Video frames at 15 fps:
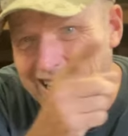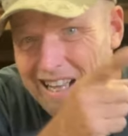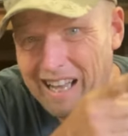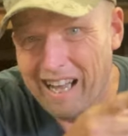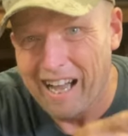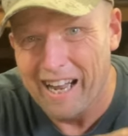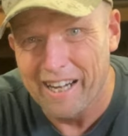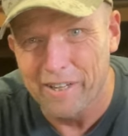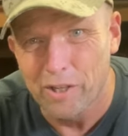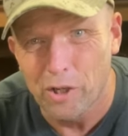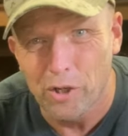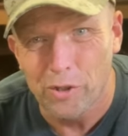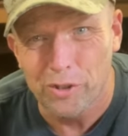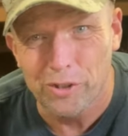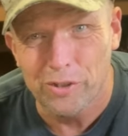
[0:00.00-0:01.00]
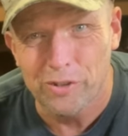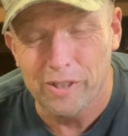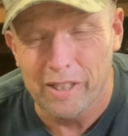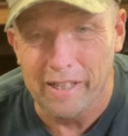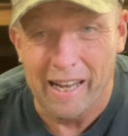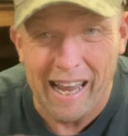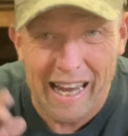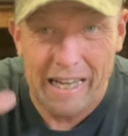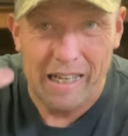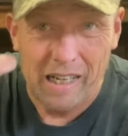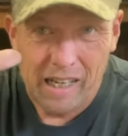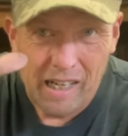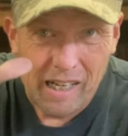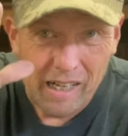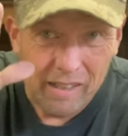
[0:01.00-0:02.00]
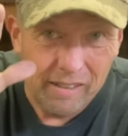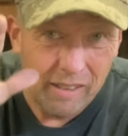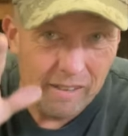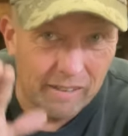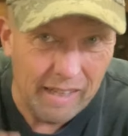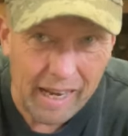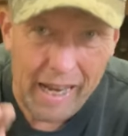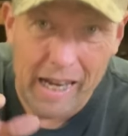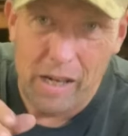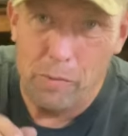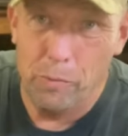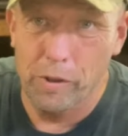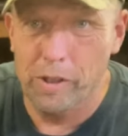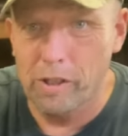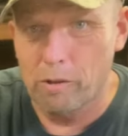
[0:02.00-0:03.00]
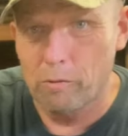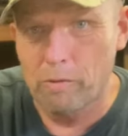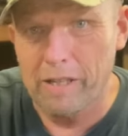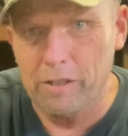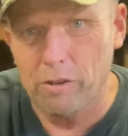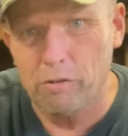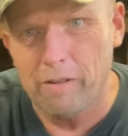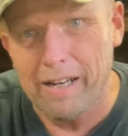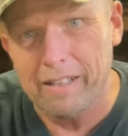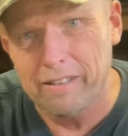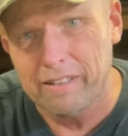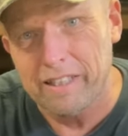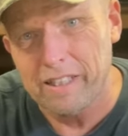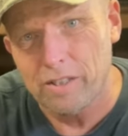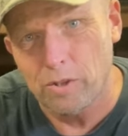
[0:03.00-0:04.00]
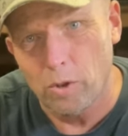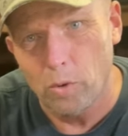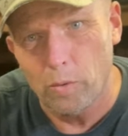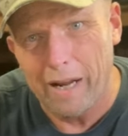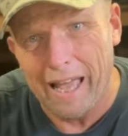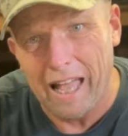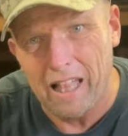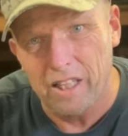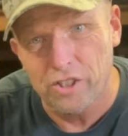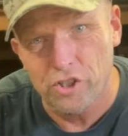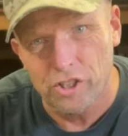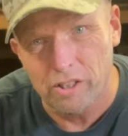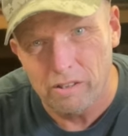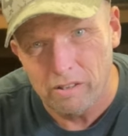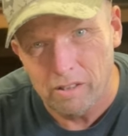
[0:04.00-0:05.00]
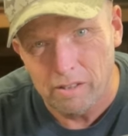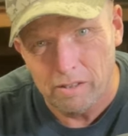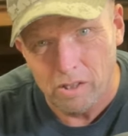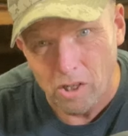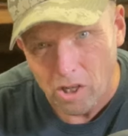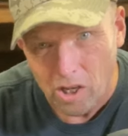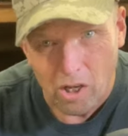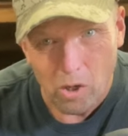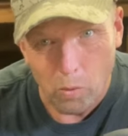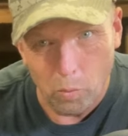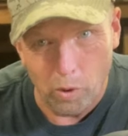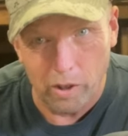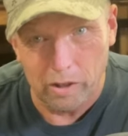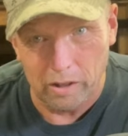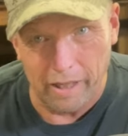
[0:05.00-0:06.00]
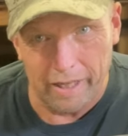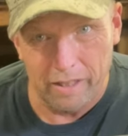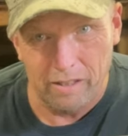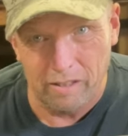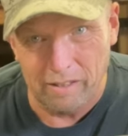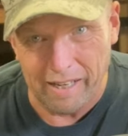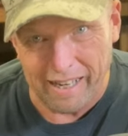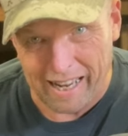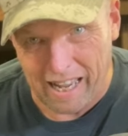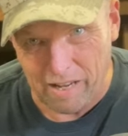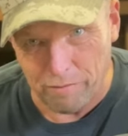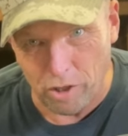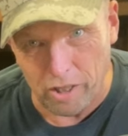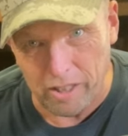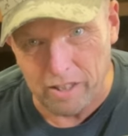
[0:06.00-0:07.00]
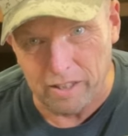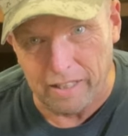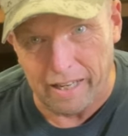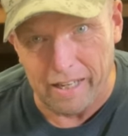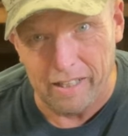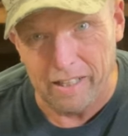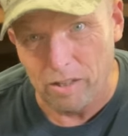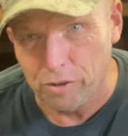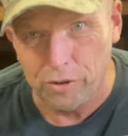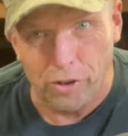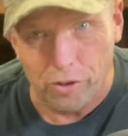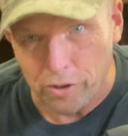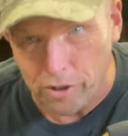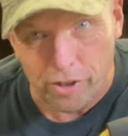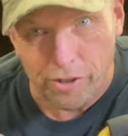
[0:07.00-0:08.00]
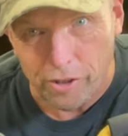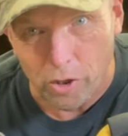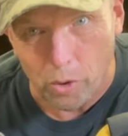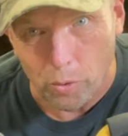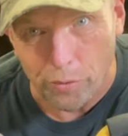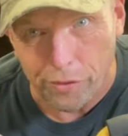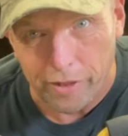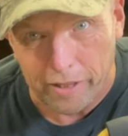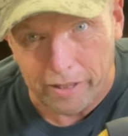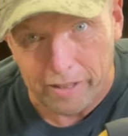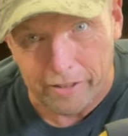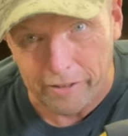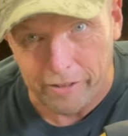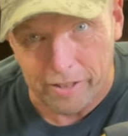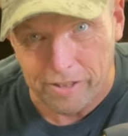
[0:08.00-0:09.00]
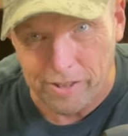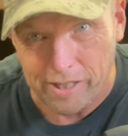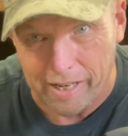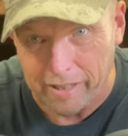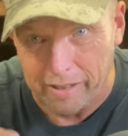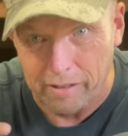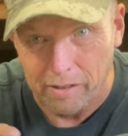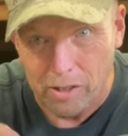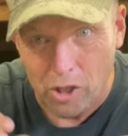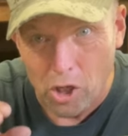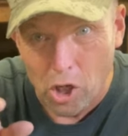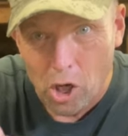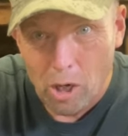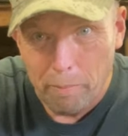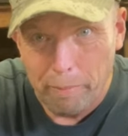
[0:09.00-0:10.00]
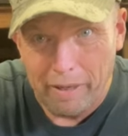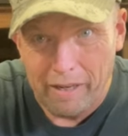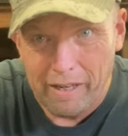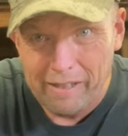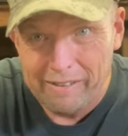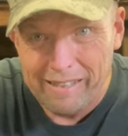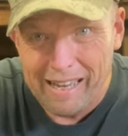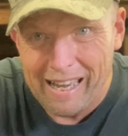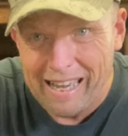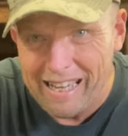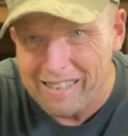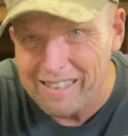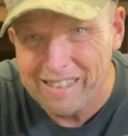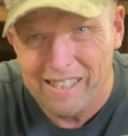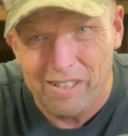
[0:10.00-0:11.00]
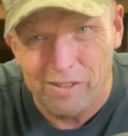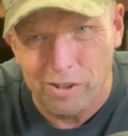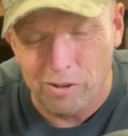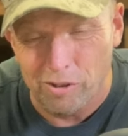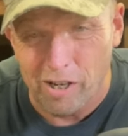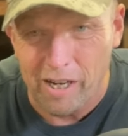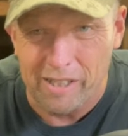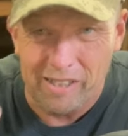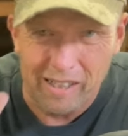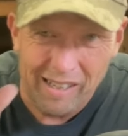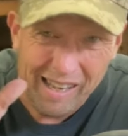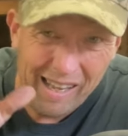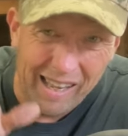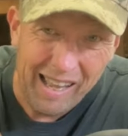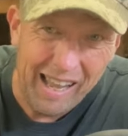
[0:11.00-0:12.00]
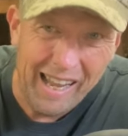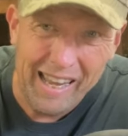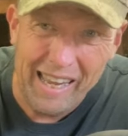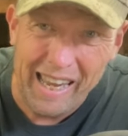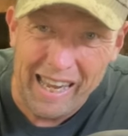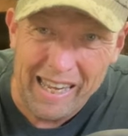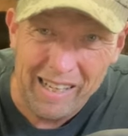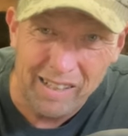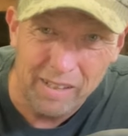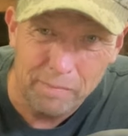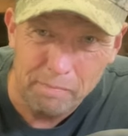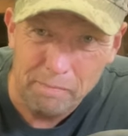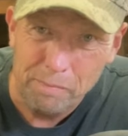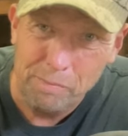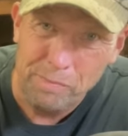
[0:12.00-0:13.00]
I know you did. Hey, today we're going to resurrect these old halogen work lights that I have on a stand. I'll show you the whole thing here in a second. But yeah, I had these out in the garage. I hated them.